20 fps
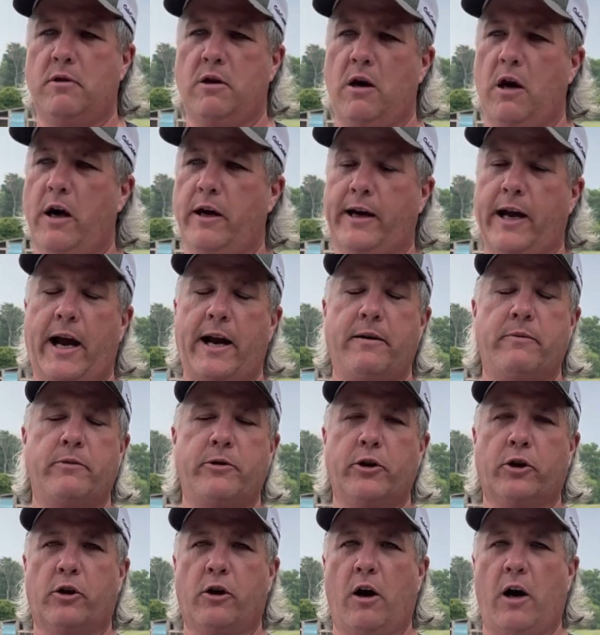Again,
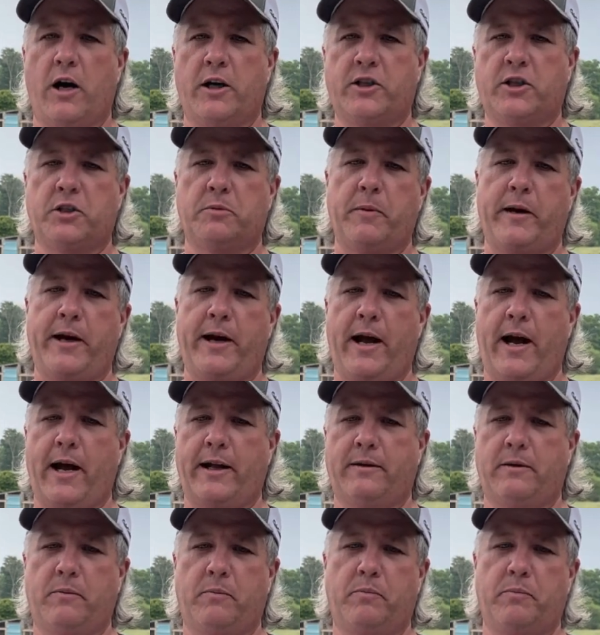your costs may not
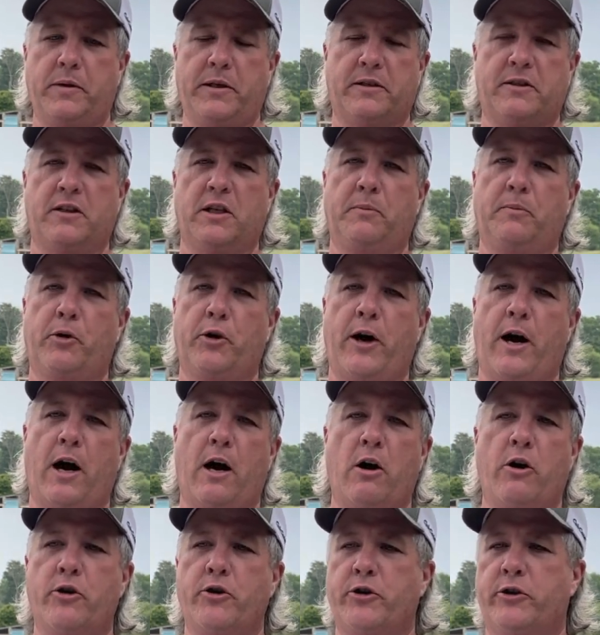be similar to
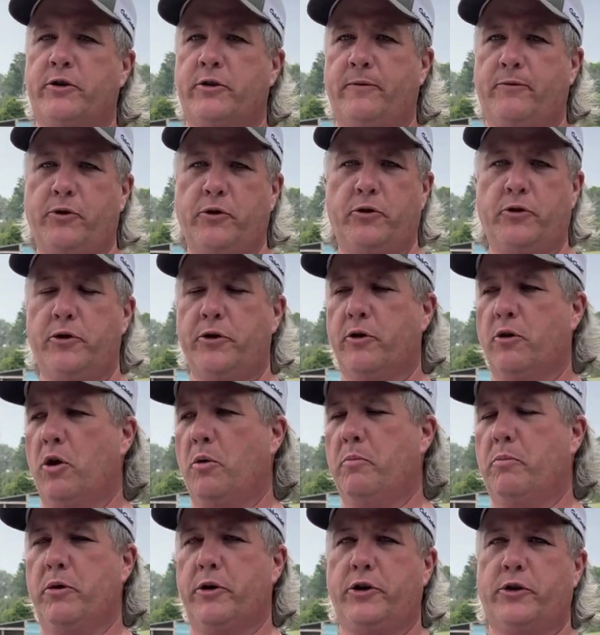ours. If you do your
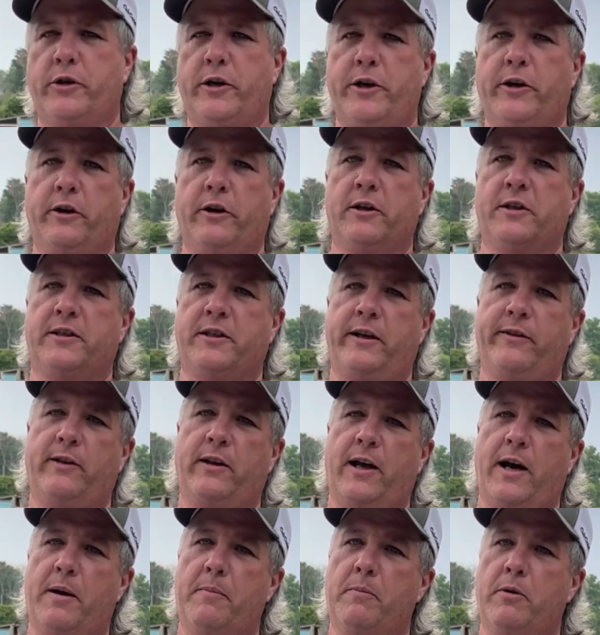own butchering, you're going to save a
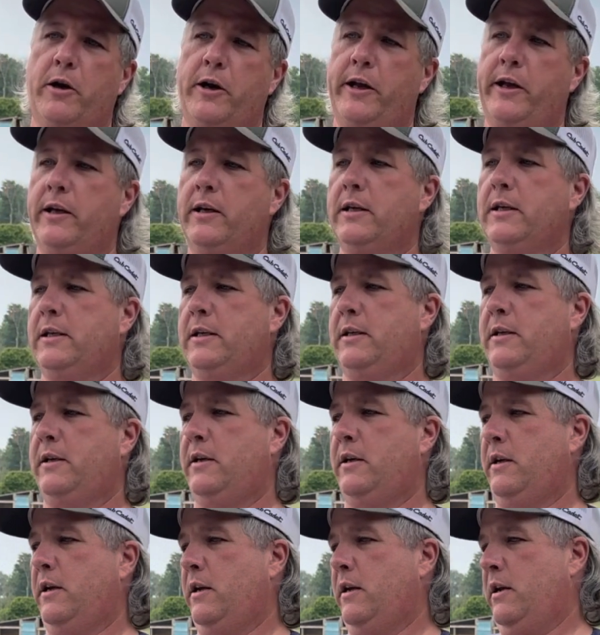lot of money.
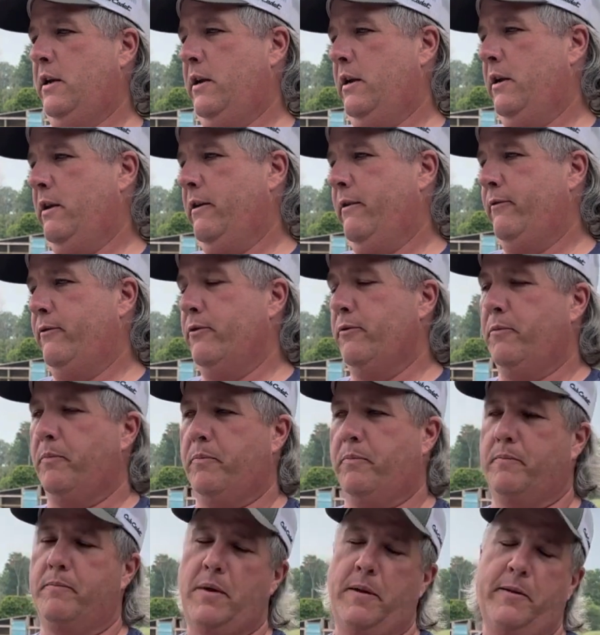You
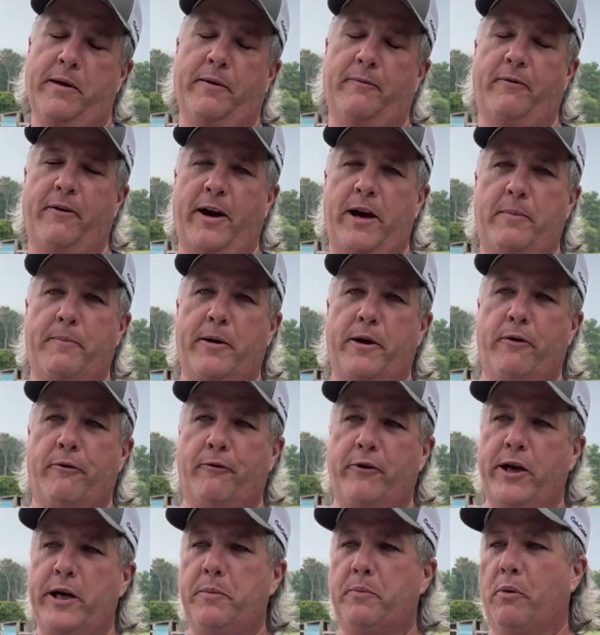maybe can find a better
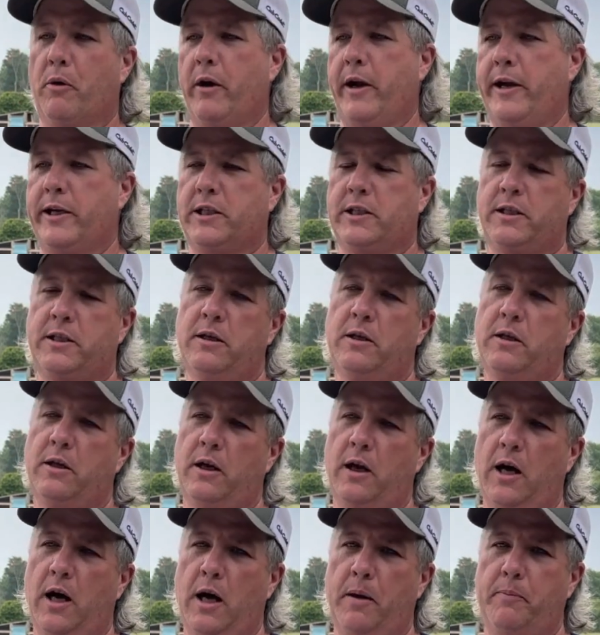feed price,
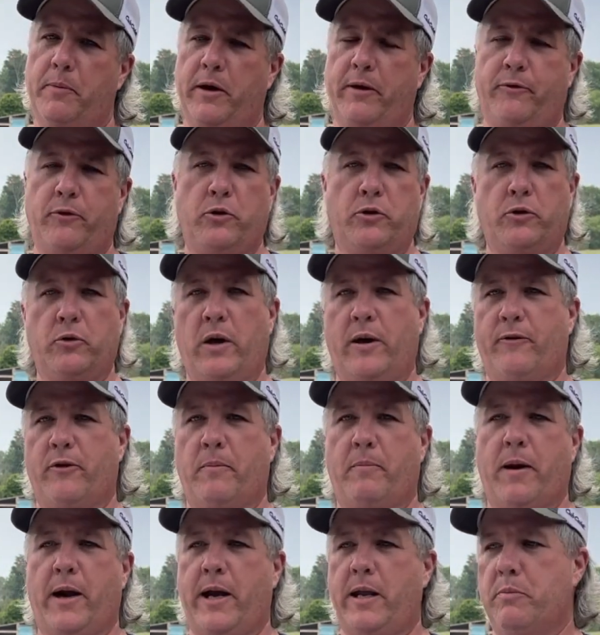but if you do have to
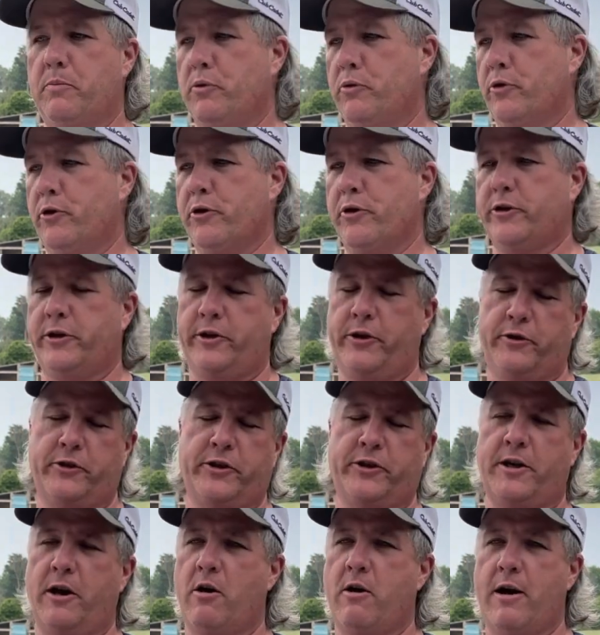buy the brooders and you're
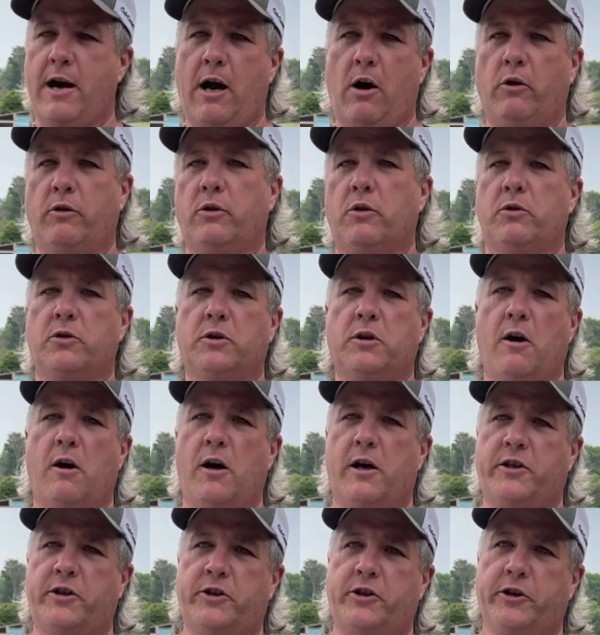starting out, those
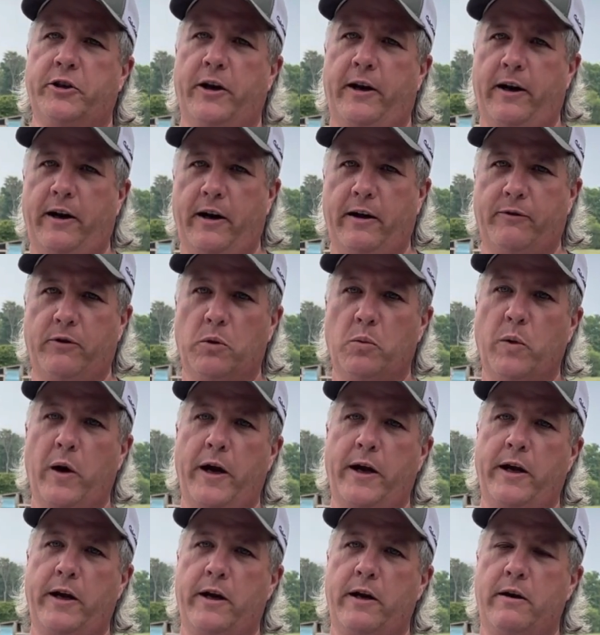costs you're going to have to
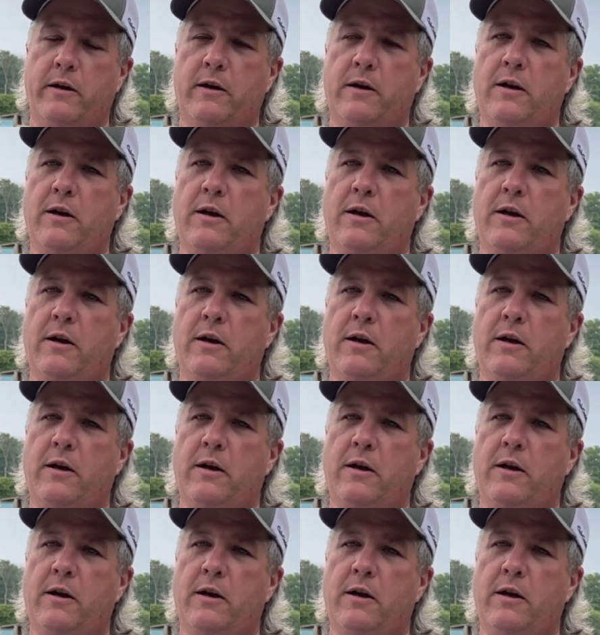weigh in